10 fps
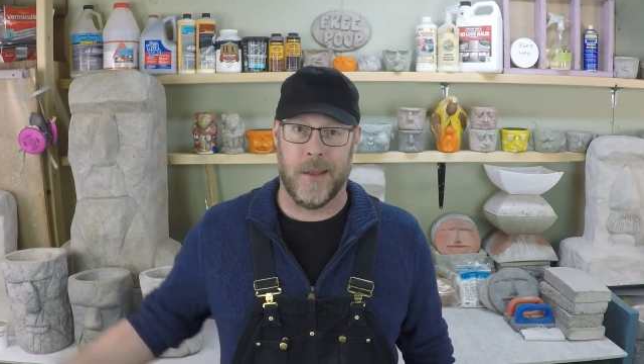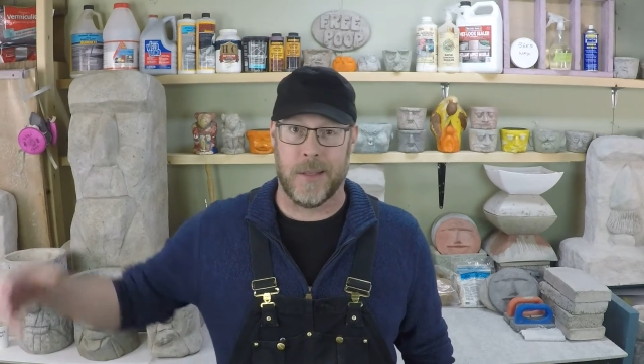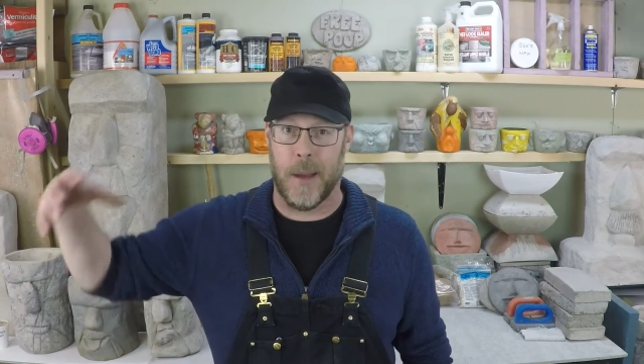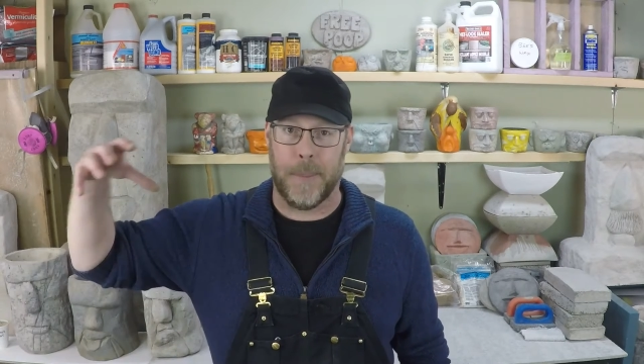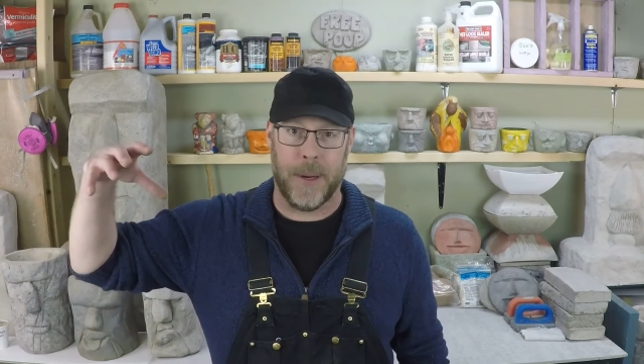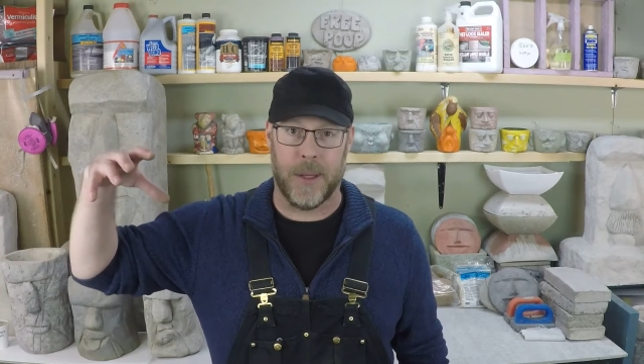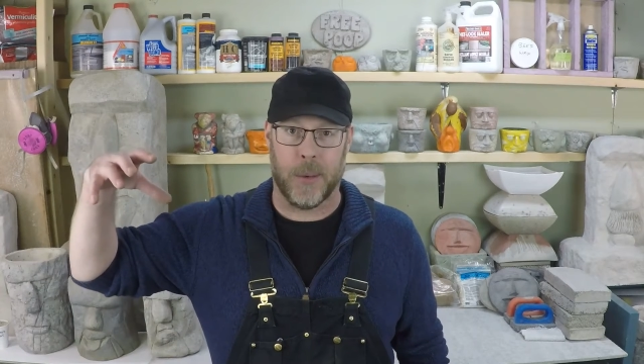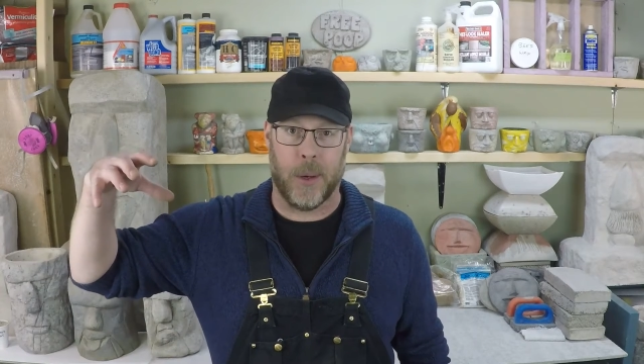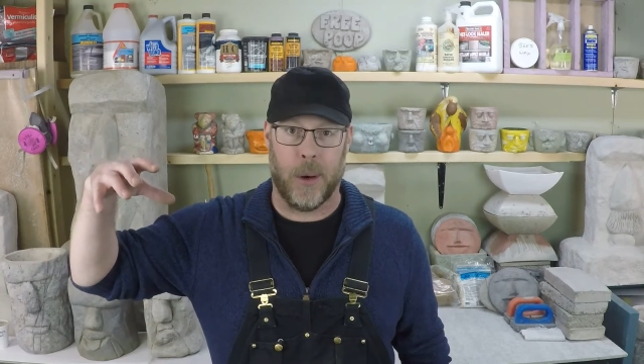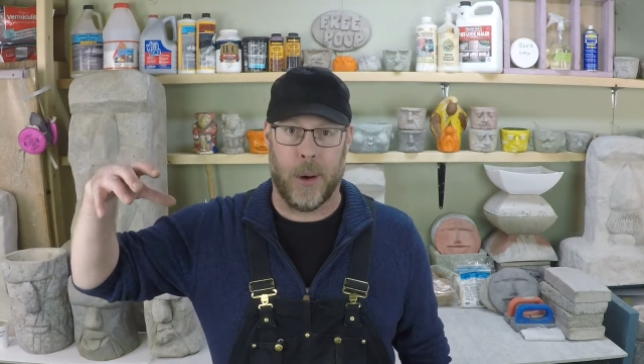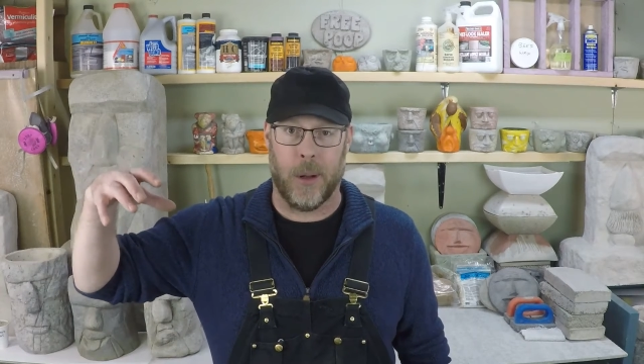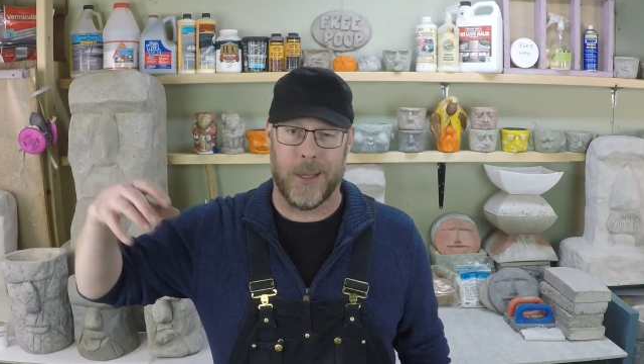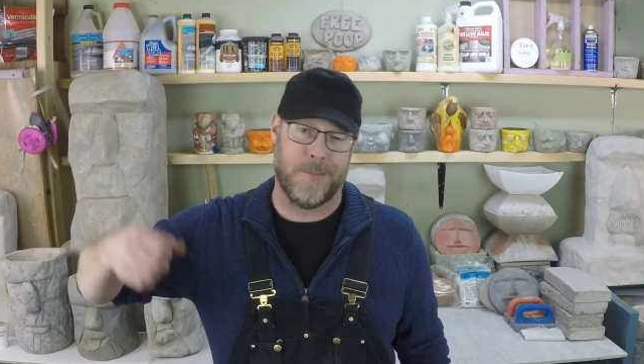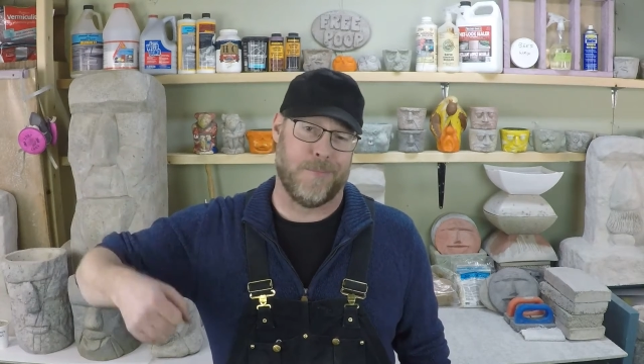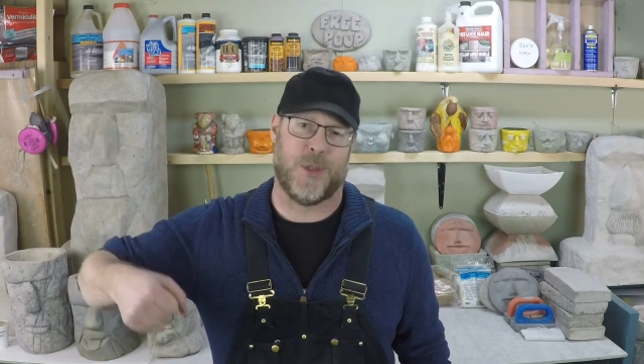dump it into a
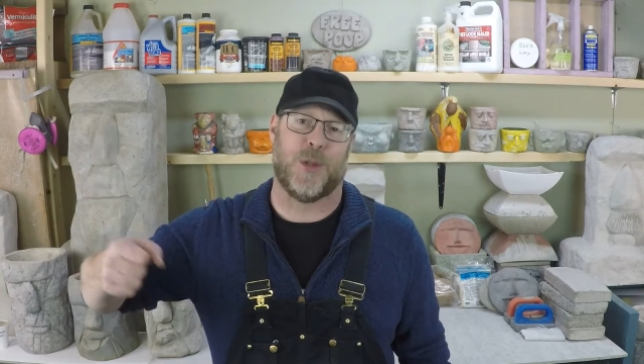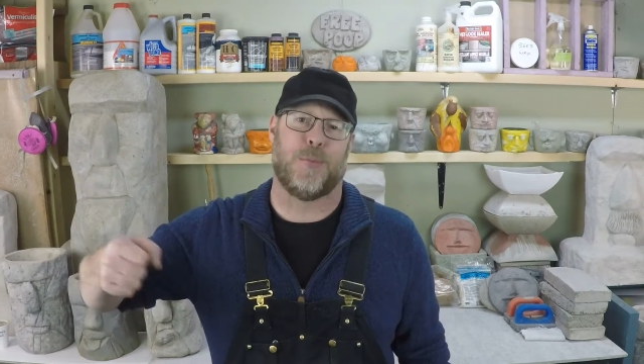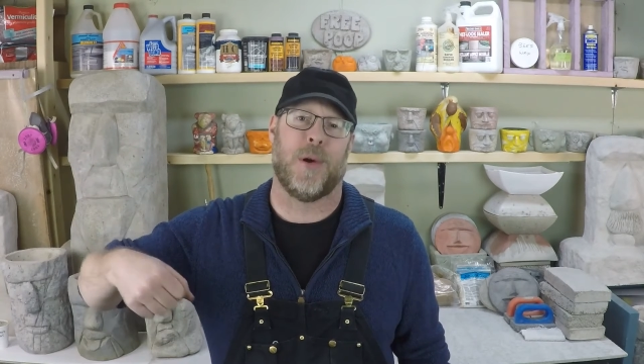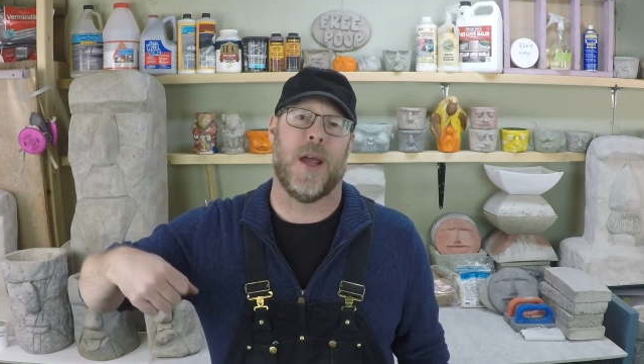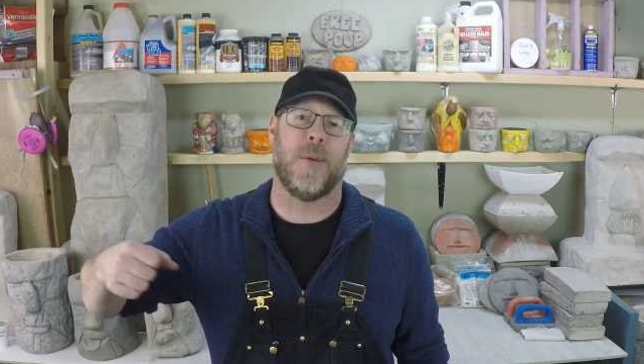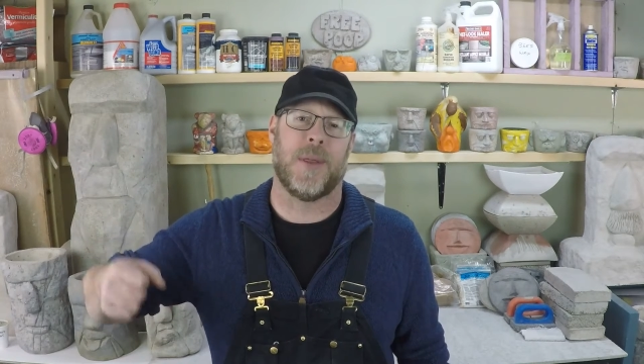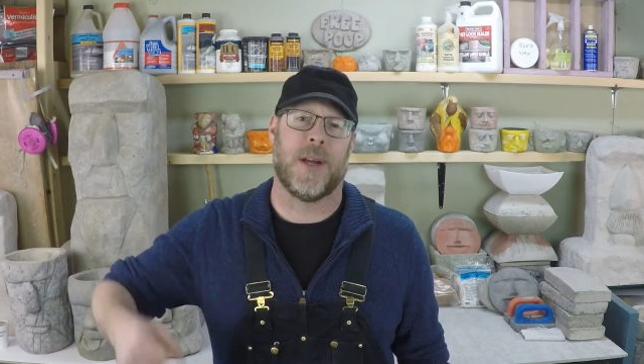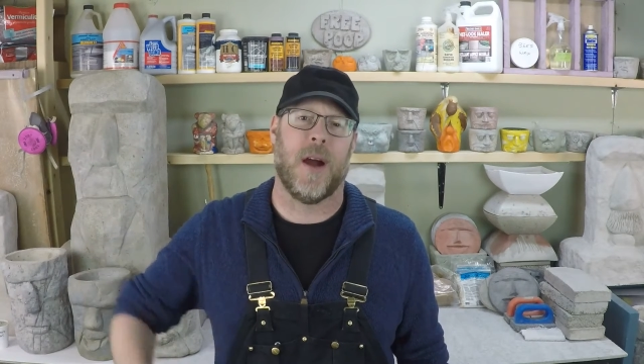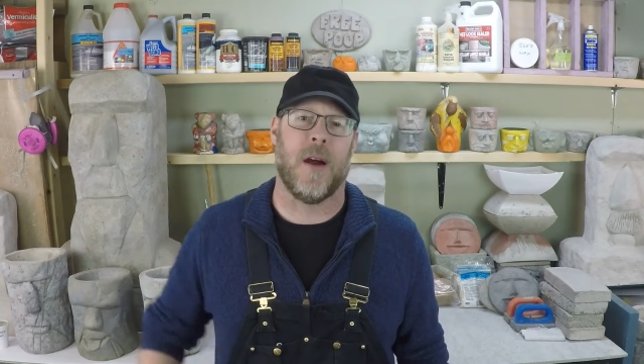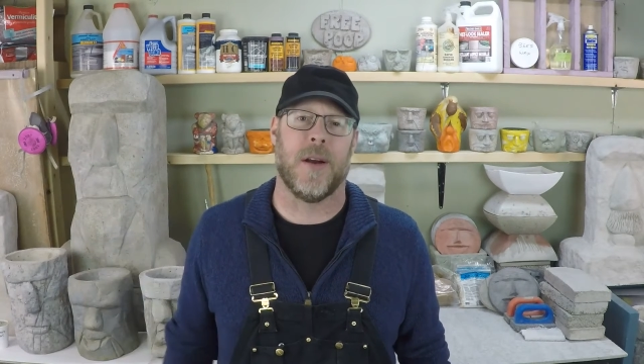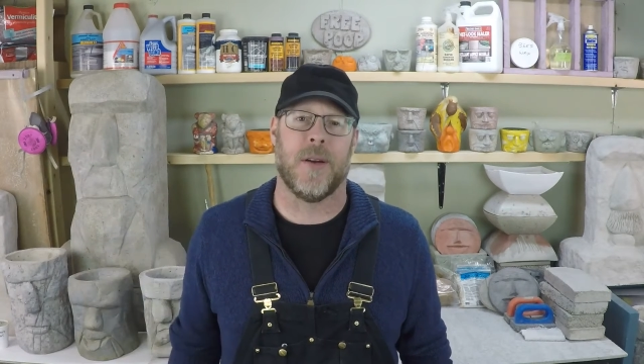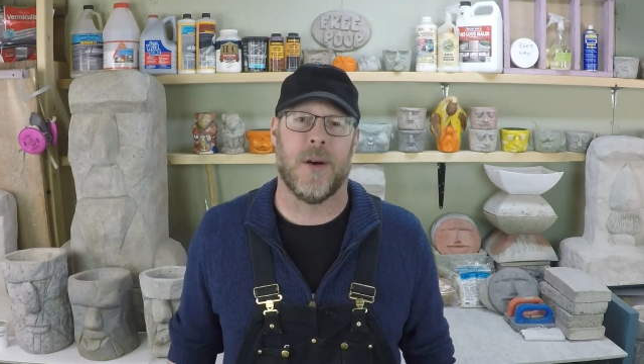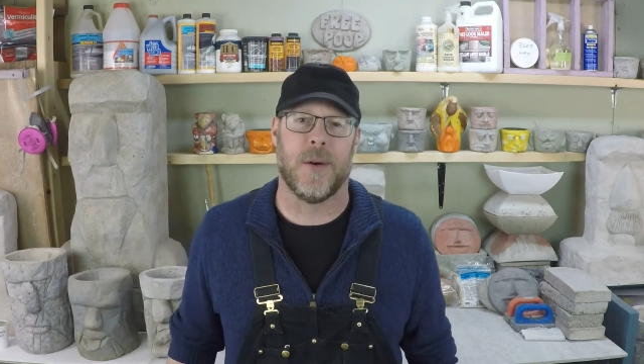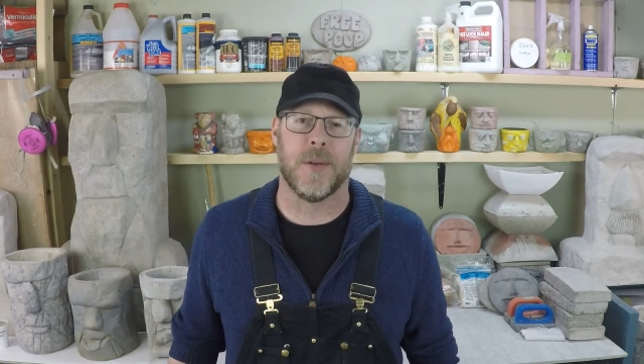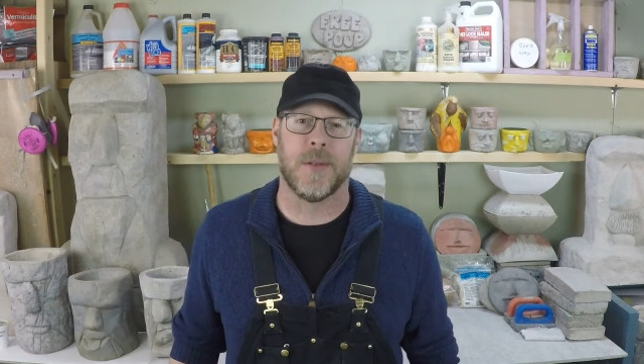hole and spray it with a garden
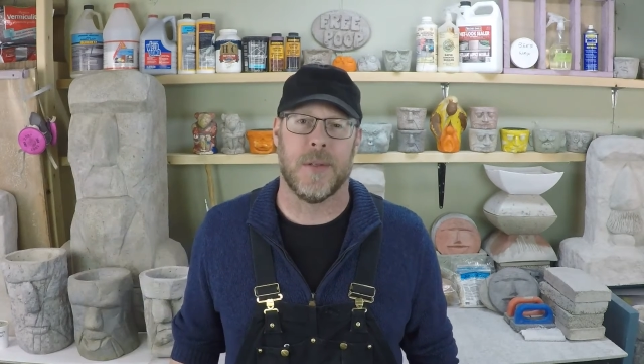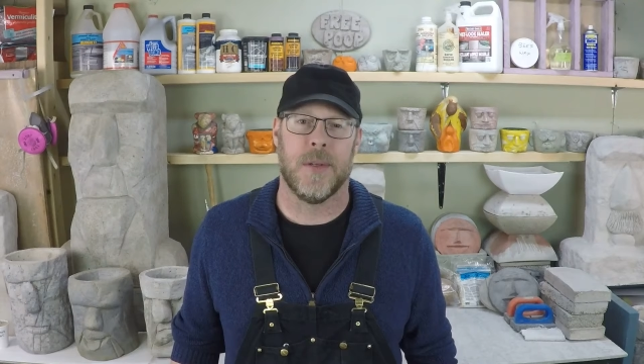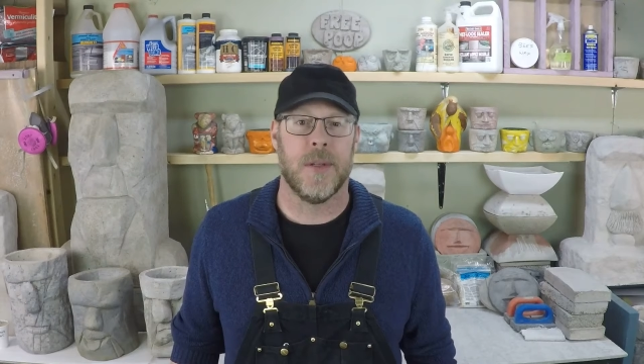hose.